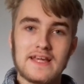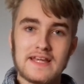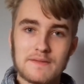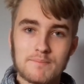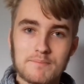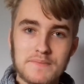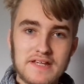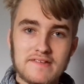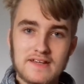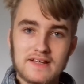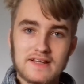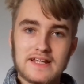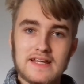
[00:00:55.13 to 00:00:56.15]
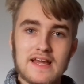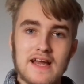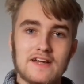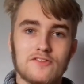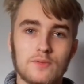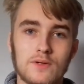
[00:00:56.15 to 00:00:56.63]
immediately
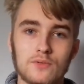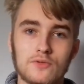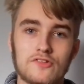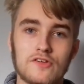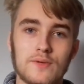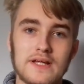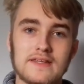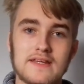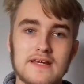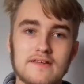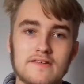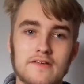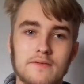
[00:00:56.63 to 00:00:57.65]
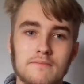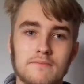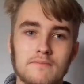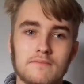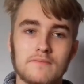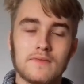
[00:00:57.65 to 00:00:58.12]
as World War II ended
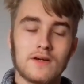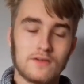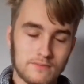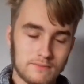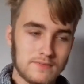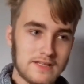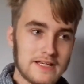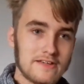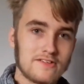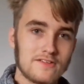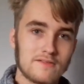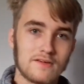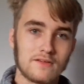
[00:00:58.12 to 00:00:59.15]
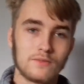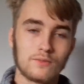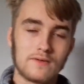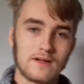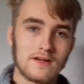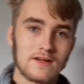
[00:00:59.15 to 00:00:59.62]
on
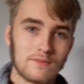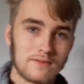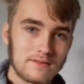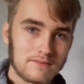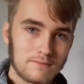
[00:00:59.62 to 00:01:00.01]
the